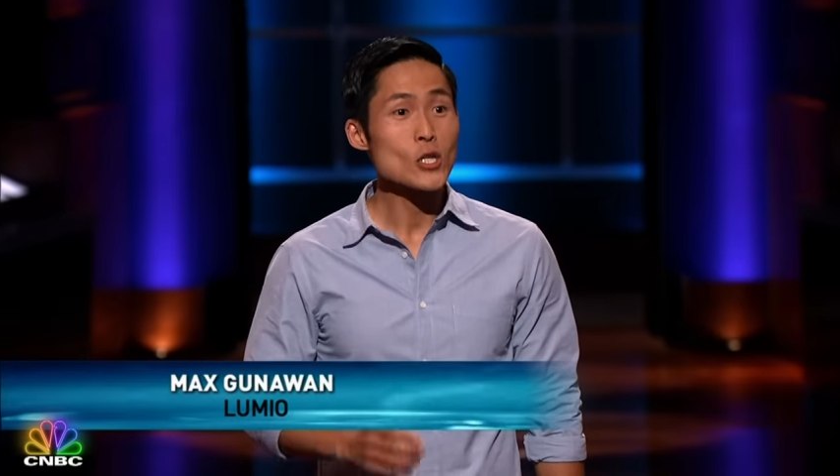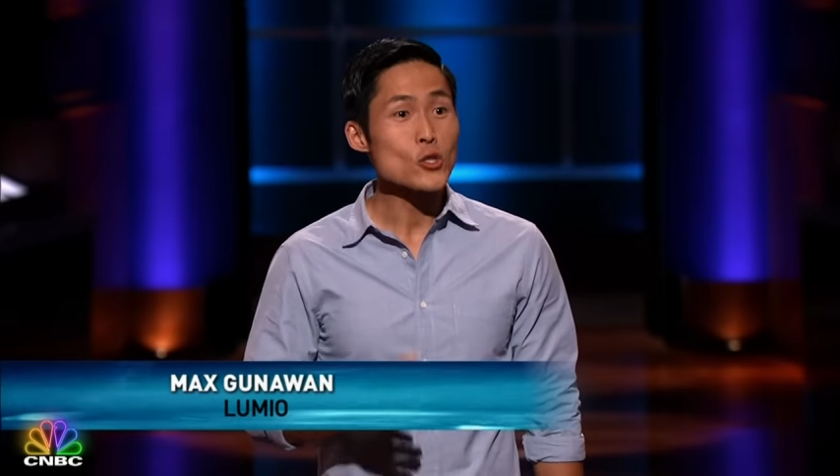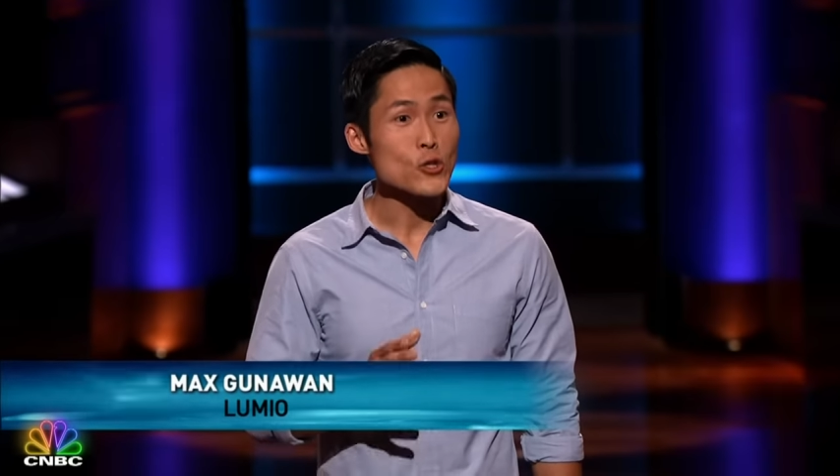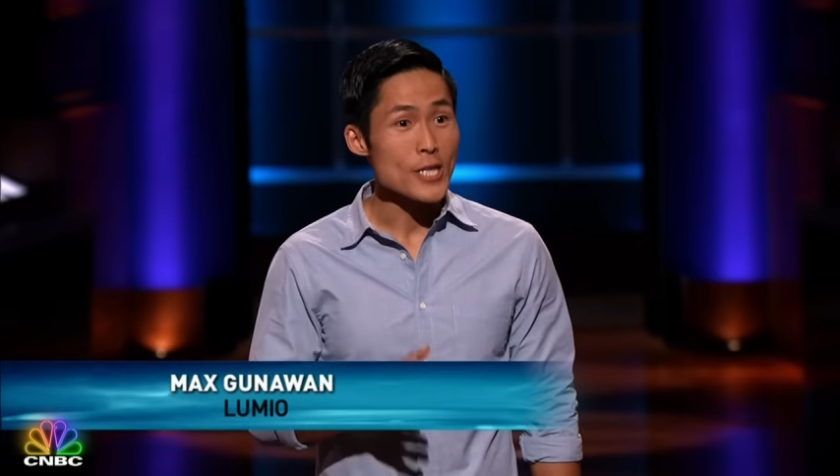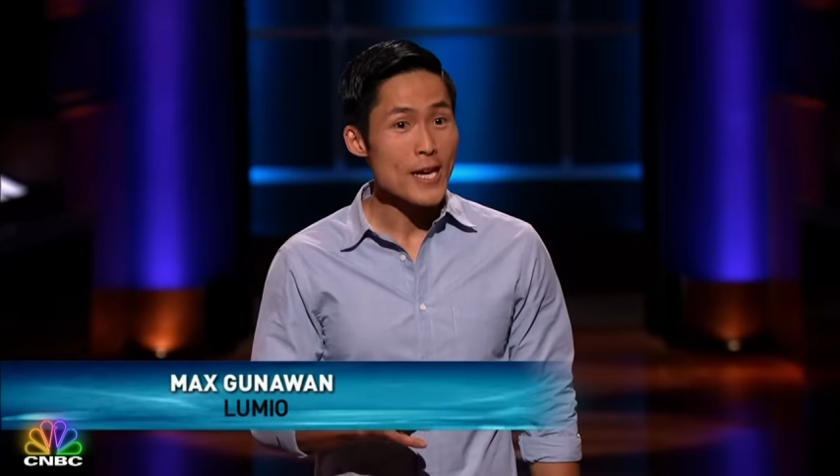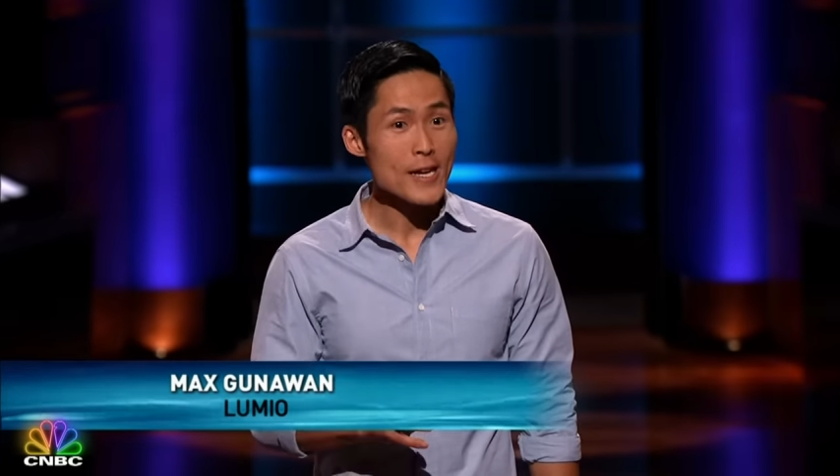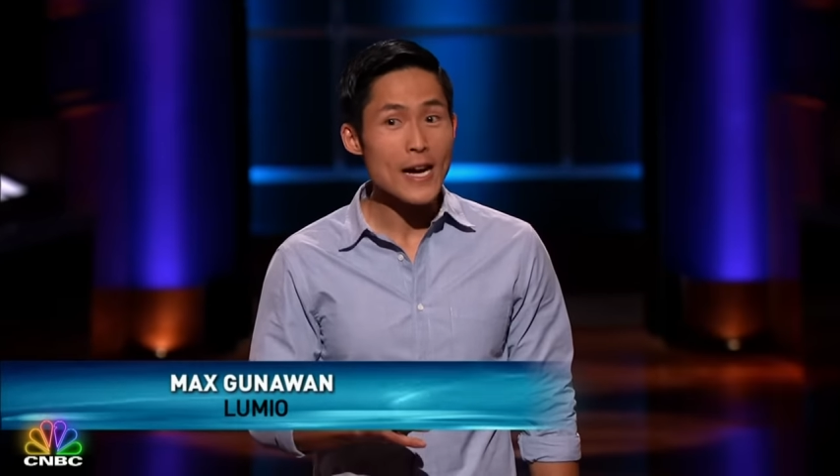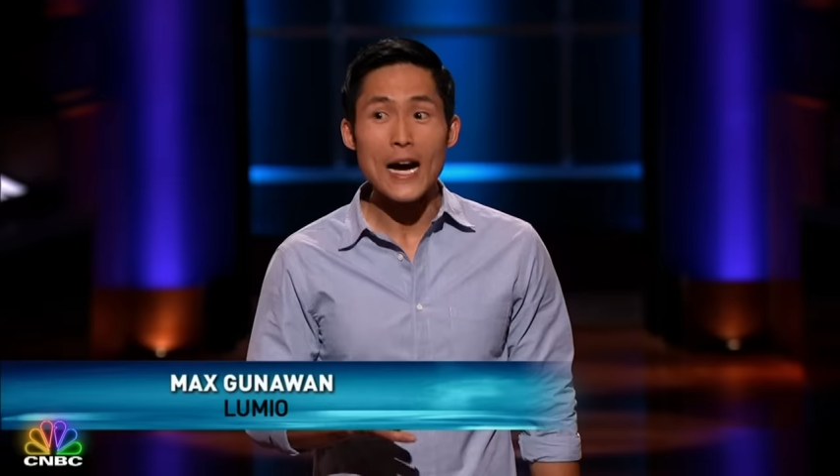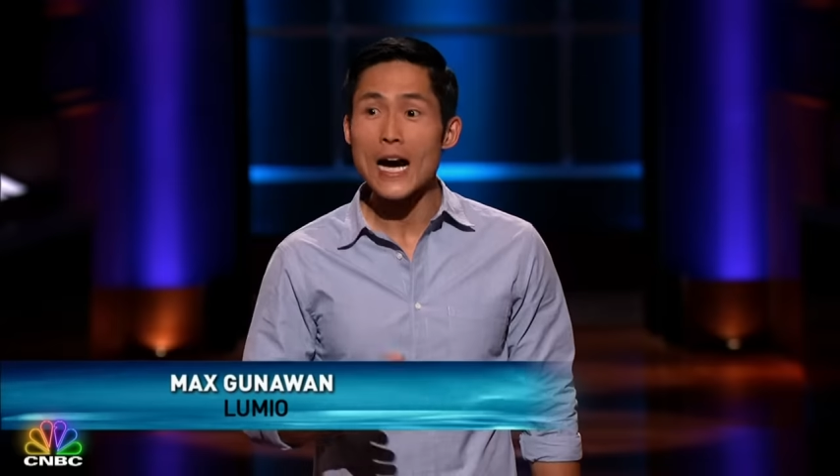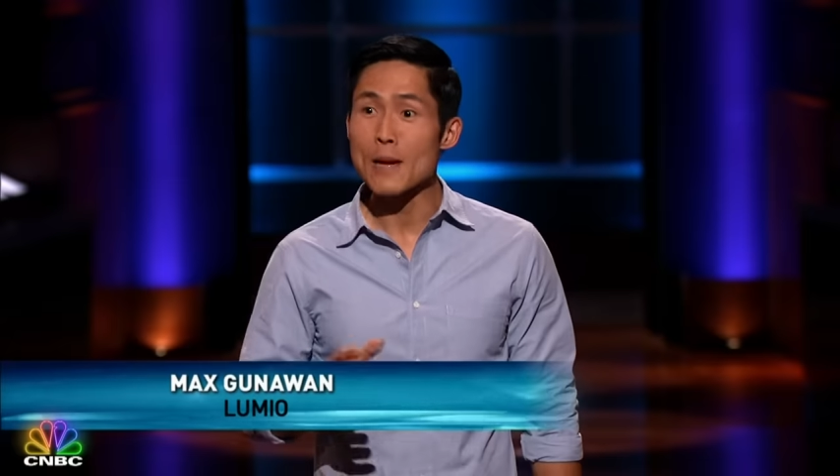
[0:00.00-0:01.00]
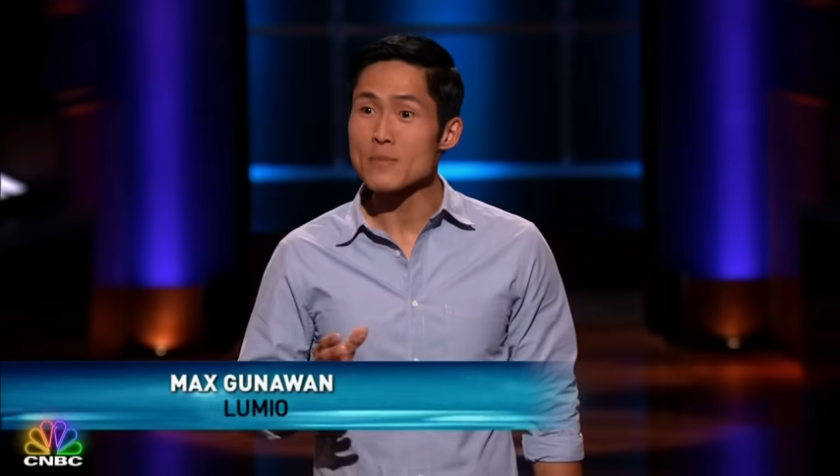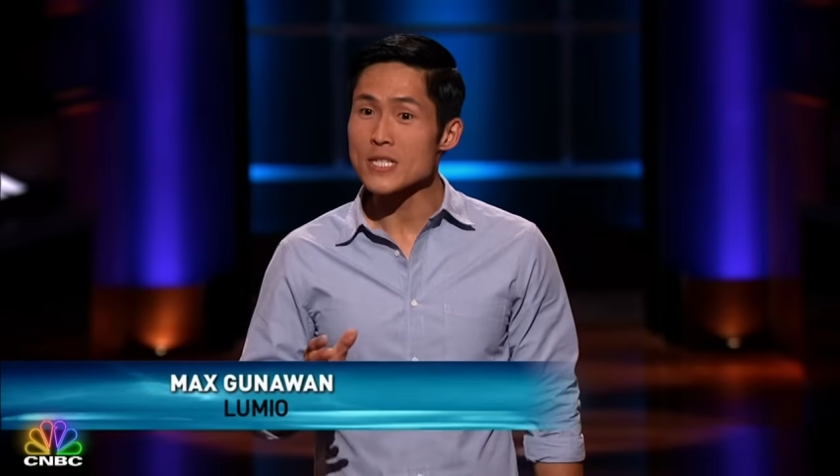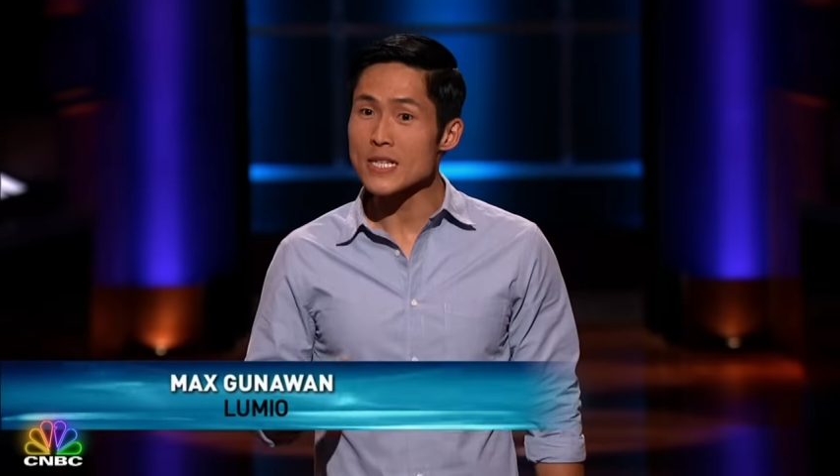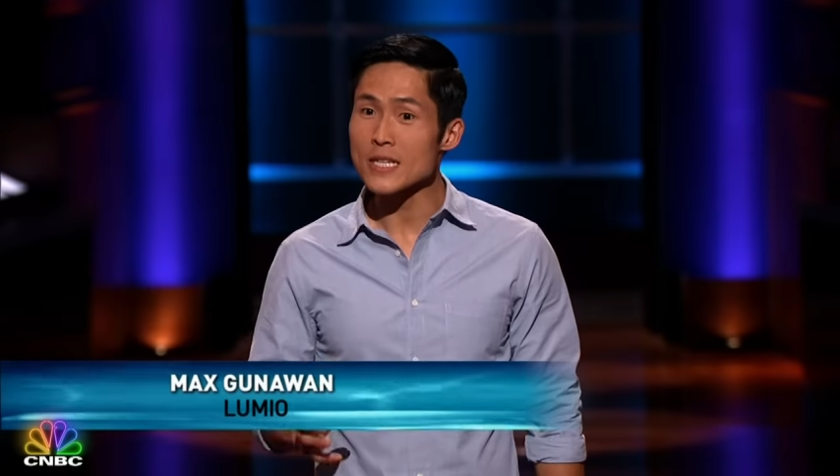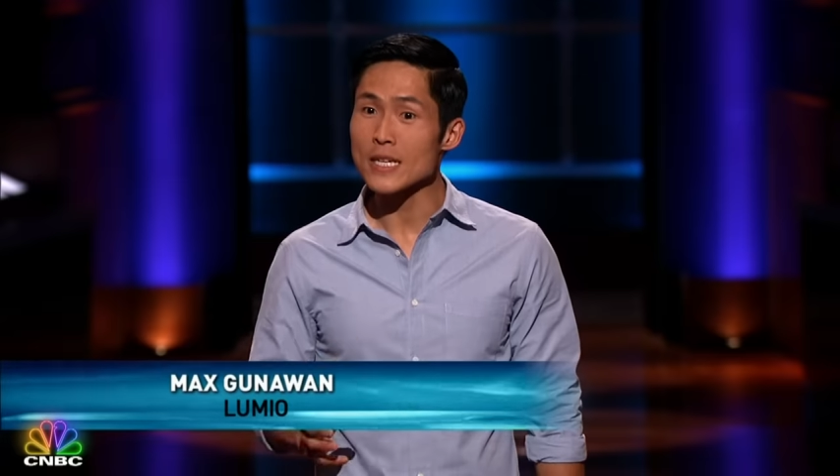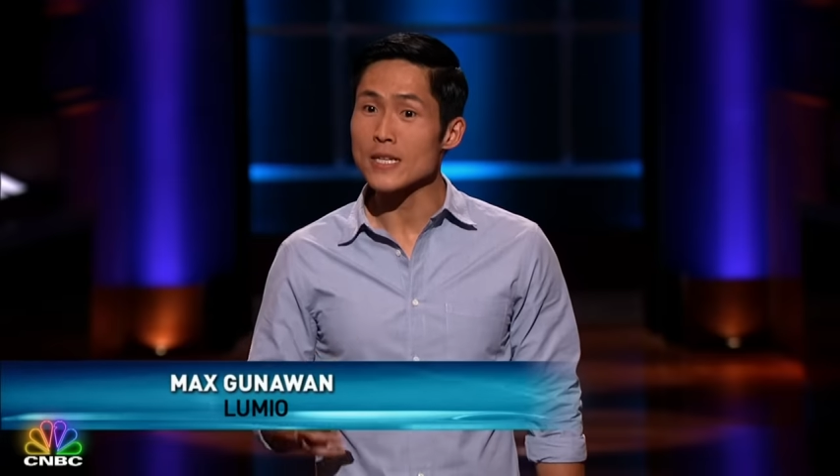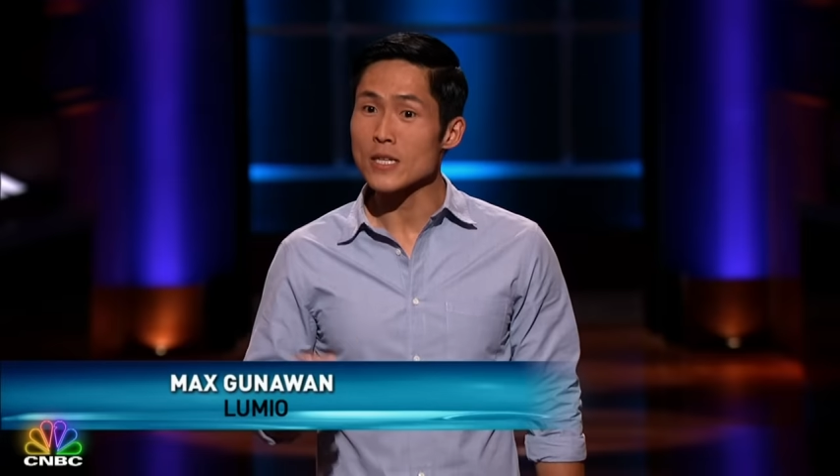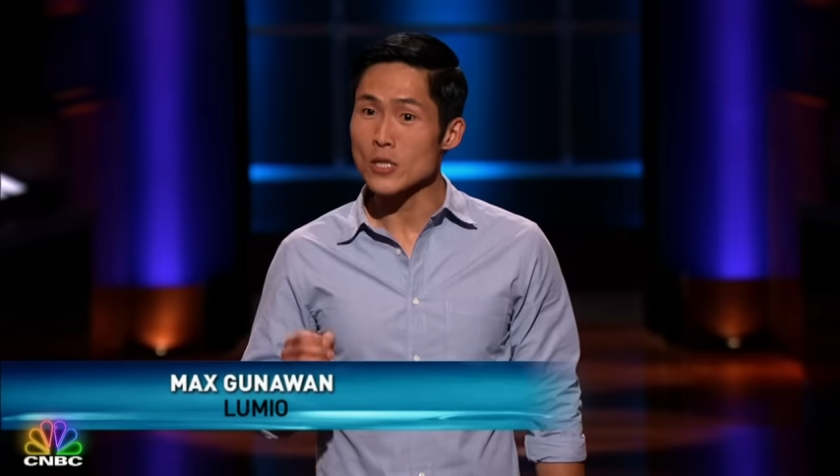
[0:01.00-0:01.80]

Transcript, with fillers: Today, I'm seeking